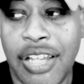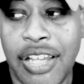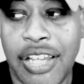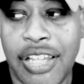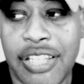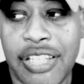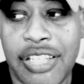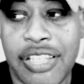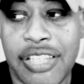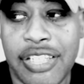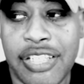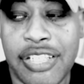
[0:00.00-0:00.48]

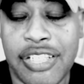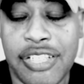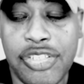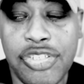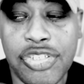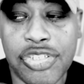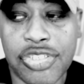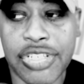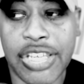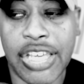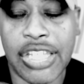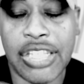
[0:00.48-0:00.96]
And it
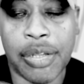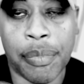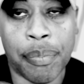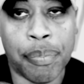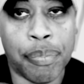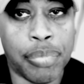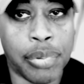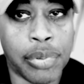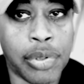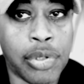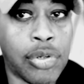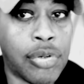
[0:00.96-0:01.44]
just kind
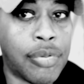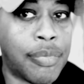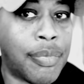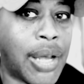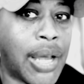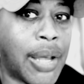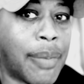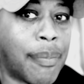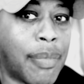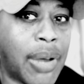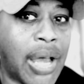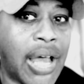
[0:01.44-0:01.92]
of blew
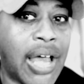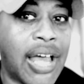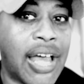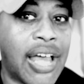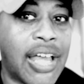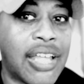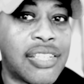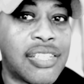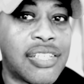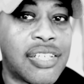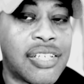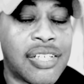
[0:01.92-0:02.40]
my
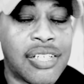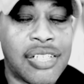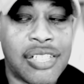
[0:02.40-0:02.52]
mind.